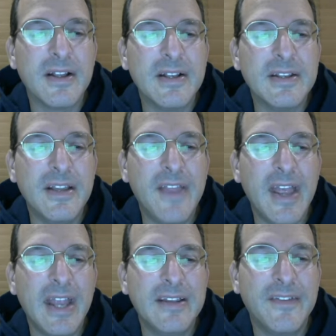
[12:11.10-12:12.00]
Did
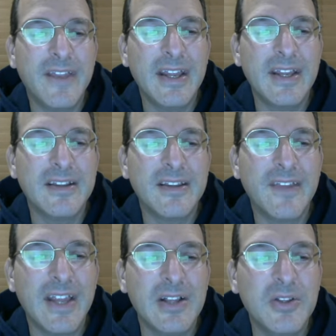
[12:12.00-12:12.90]
they did they did
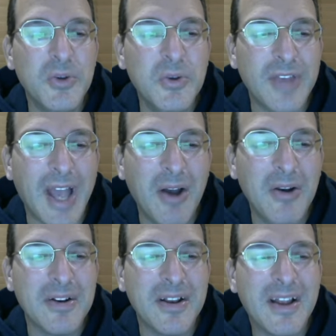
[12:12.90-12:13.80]
they lose
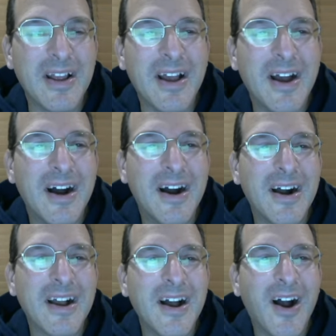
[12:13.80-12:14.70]
out?
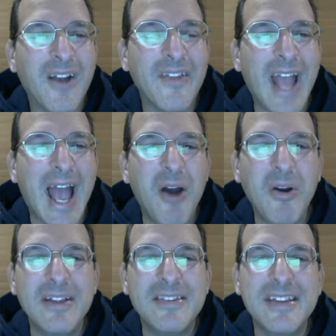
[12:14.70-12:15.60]
Are they out?
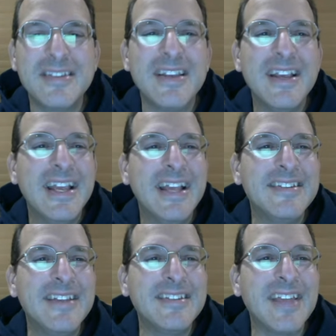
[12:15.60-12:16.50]
Is this is
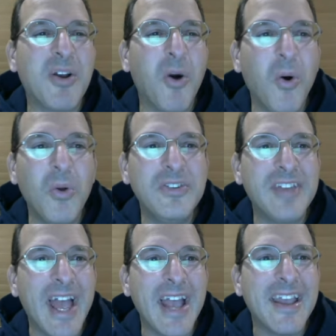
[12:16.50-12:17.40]
this like old
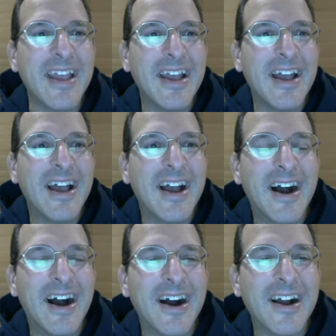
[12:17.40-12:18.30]
tech?
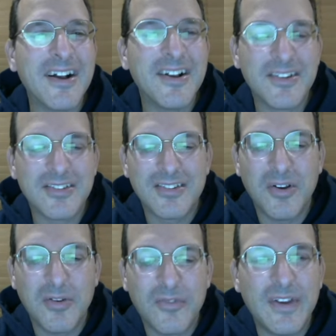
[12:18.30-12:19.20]

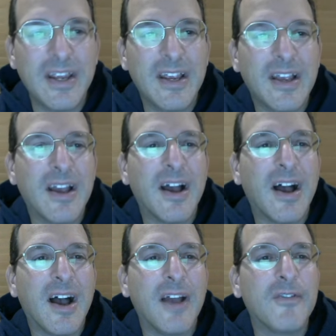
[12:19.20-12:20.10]
Slofie
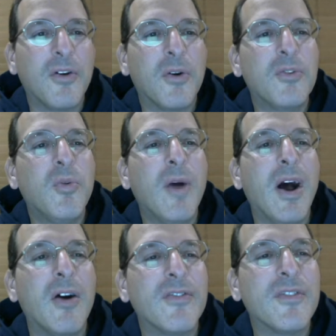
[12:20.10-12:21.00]
iPhone
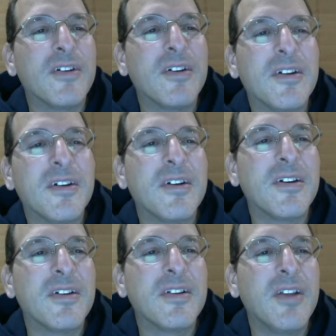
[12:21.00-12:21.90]
12.
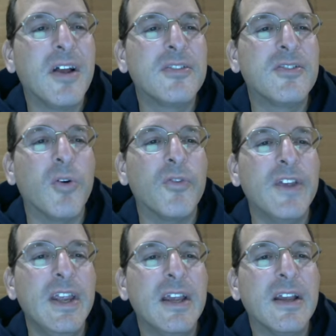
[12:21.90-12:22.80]
Not
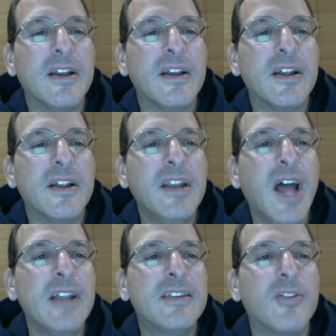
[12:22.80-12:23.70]
Sophie.
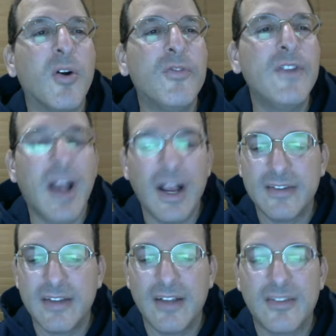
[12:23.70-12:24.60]
Not Sophie. I
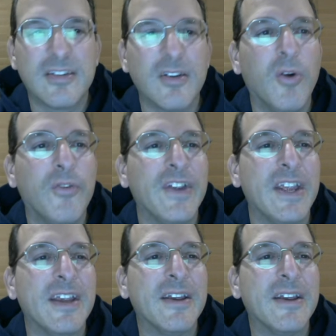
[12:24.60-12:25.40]
said Slofie.